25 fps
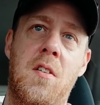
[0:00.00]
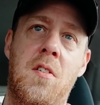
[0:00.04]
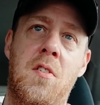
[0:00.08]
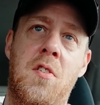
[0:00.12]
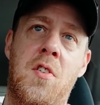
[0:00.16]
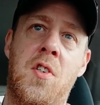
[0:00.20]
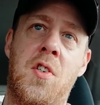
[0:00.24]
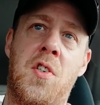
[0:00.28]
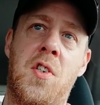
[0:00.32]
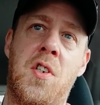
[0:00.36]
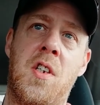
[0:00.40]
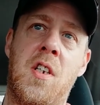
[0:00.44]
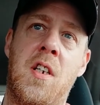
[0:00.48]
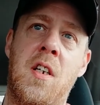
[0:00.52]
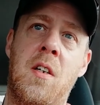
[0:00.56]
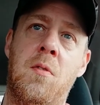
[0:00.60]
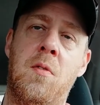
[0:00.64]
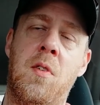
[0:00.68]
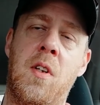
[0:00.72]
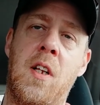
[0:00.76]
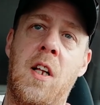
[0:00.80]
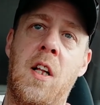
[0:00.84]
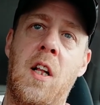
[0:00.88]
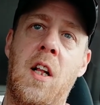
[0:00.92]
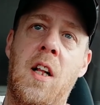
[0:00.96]
just give
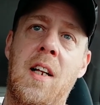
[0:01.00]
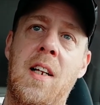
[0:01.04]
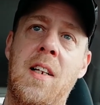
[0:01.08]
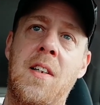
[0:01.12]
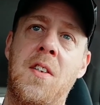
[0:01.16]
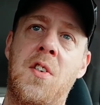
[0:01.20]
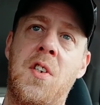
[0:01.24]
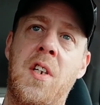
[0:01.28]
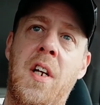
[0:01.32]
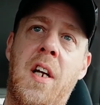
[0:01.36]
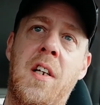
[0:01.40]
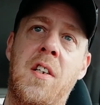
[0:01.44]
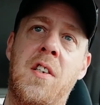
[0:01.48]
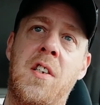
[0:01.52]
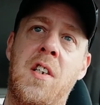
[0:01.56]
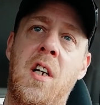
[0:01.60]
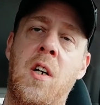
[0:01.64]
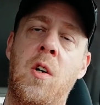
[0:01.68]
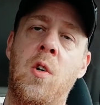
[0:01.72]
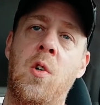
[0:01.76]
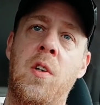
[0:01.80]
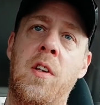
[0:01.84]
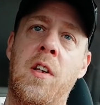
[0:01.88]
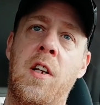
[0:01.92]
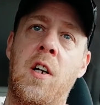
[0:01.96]
little insights
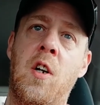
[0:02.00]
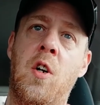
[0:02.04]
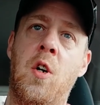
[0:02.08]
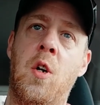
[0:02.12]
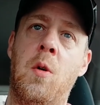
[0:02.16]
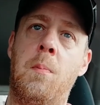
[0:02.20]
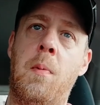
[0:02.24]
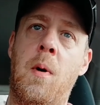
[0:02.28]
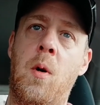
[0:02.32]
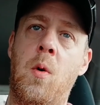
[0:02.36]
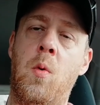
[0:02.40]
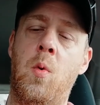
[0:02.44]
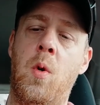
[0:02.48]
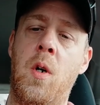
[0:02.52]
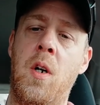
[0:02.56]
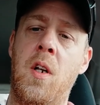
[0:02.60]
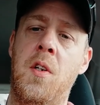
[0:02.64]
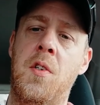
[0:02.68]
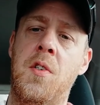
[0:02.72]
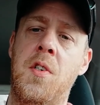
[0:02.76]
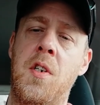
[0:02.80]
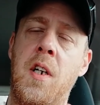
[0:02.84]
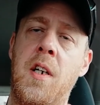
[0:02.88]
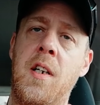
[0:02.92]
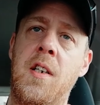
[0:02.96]
here and there about what
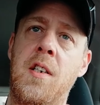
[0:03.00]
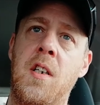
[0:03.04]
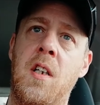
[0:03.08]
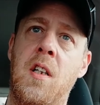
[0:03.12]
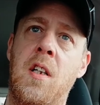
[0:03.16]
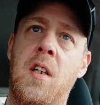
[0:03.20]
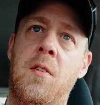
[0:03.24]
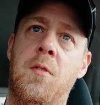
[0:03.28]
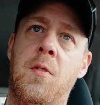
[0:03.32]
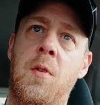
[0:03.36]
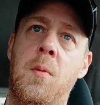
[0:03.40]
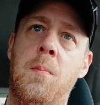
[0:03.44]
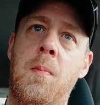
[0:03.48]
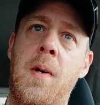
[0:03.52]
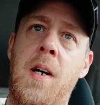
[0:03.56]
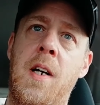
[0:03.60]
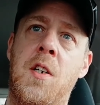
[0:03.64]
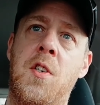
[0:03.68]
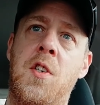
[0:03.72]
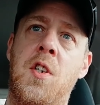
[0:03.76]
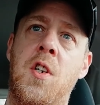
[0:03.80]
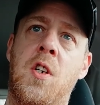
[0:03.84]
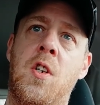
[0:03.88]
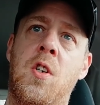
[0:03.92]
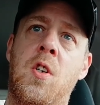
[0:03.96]
it's like to live in
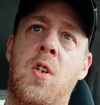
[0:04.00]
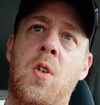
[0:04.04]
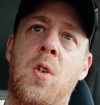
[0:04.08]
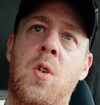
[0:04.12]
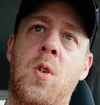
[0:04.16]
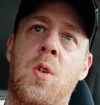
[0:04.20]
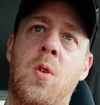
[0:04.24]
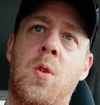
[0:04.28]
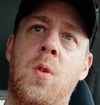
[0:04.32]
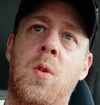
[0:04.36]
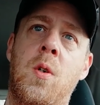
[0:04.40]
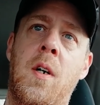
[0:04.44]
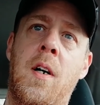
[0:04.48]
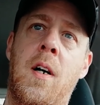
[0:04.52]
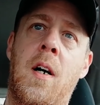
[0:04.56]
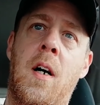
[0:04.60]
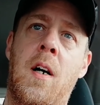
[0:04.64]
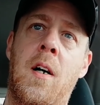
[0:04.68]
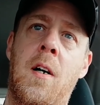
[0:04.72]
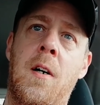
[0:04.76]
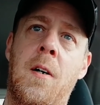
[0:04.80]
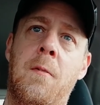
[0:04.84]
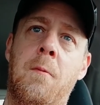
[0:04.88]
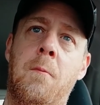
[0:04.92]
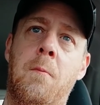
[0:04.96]
Mexico,
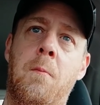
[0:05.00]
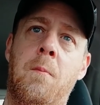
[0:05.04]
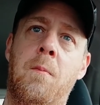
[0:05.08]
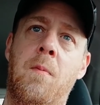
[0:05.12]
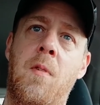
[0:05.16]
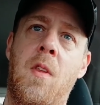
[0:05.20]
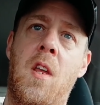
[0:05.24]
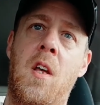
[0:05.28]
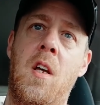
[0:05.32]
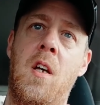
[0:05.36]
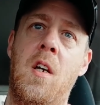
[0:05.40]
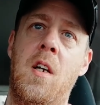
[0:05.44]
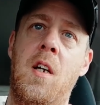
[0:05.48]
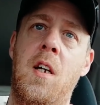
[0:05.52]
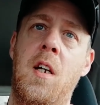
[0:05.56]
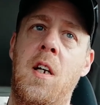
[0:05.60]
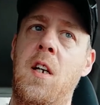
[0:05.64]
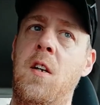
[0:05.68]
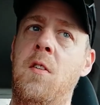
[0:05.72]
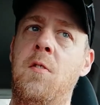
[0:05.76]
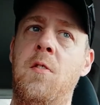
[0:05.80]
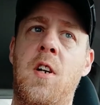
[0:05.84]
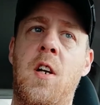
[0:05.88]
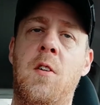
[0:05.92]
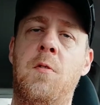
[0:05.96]
um,
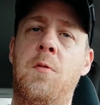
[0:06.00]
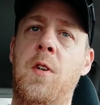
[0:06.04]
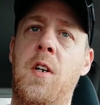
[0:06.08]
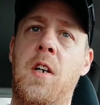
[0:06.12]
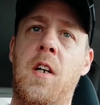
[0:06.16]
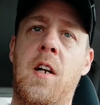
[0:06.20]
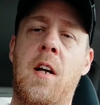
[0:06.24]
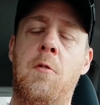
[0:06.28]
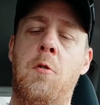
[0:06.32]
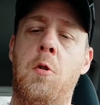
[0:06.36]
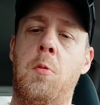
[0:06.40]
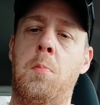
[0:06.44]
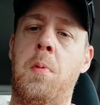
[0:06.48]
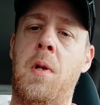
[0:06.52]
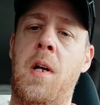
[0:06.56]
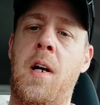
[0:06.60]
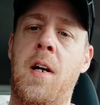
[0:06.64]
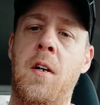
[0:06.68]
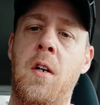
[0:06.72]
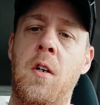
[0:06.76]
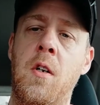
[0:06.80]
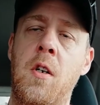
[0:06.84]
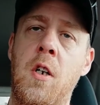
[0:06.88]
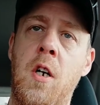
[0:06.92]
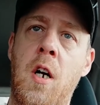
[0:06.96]
even if you never
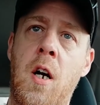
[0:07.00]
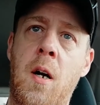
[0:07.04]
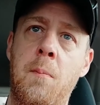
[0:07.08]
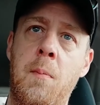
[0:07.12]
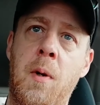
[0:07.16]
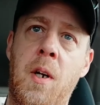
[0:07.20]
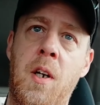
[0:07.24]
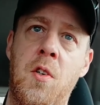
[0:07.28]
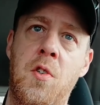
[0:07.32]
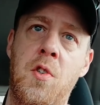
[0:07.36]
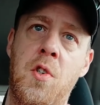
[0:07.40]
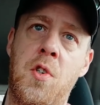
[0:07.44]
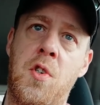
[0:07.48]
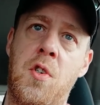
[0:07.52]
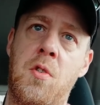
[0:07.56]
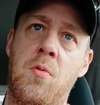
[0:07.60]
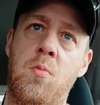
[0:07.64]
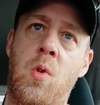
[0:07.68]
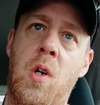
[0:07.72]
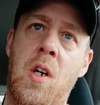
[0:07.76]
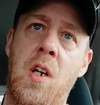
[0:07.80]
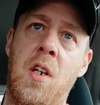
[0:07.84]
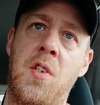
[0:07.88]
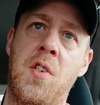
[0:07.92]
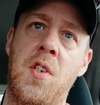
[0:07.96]
plan on coming, just
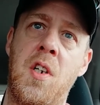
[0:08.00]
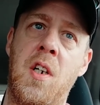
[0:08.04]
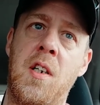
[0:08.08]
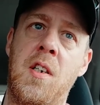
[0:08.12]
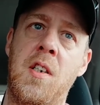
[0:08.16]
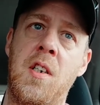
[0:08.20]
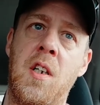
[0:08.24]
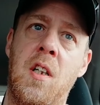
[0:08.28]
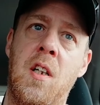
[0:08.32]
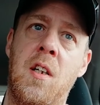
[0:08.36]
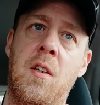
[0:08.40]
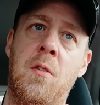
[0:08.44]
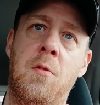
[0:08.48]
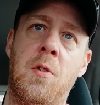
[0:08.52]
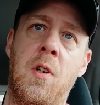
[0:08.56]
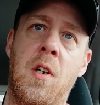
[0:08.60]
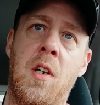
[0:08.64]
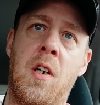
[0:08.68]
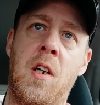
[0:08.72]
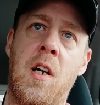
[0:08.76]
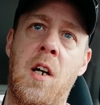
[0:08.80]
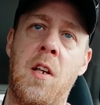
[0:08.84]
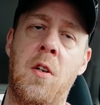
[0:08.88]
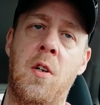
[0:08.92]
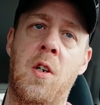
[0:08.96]
what it's like to live in
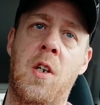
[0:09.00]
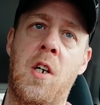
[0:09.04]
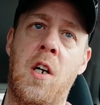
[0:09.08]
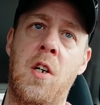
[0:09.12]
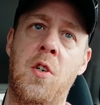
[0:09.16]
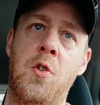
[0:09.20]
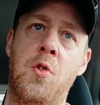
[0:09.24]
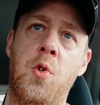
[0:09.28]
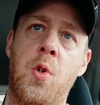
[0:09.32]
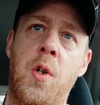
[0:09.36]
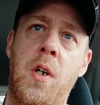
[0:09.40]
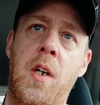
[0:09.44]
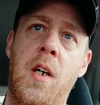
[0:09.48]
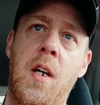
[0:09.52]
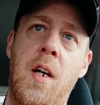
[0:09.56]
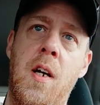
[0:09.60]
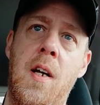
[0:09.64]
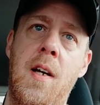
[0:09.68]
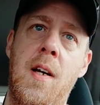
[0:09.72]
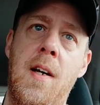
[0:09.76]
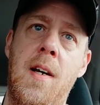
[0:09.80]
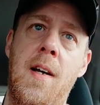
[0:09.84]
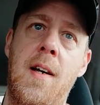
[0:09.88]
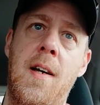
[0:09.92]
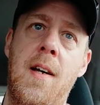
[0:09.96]
another country.
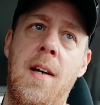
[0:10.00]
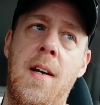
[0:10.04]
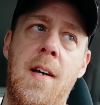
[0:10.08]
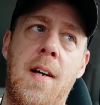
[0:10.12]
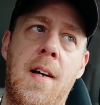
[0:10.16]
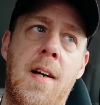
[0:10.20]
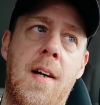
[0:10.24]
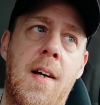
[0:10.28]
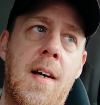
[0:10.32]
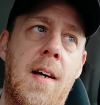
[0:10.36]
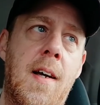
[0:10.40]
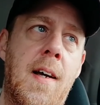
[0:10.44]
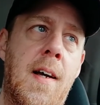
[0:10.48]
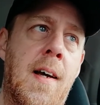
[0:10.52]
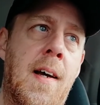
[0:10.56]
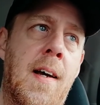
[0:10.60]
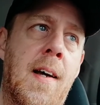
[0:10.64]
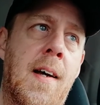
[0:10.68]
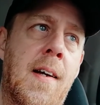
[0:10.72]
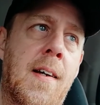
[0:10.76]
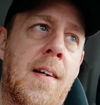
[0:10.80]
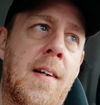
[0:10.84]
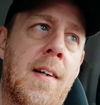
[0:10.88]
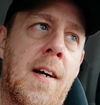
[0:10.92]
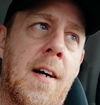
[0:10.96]

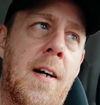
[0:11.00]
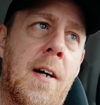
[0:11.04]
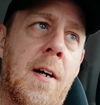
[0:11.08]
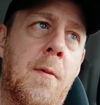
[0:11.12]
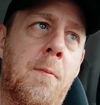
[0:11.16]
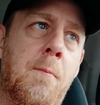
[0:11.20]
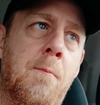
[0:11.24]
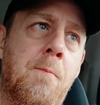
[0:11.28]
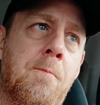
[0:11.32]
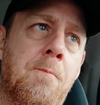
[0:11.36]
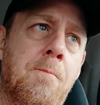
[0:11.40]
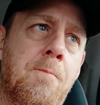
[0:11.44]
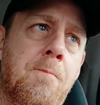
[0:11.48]
And um,